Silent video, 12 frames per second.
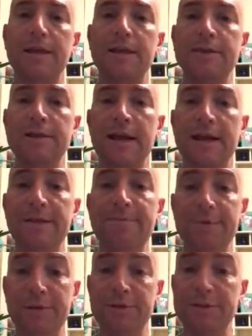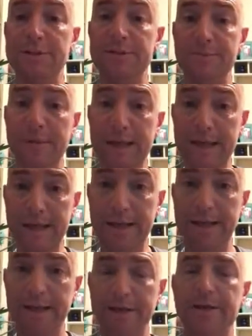is I build speed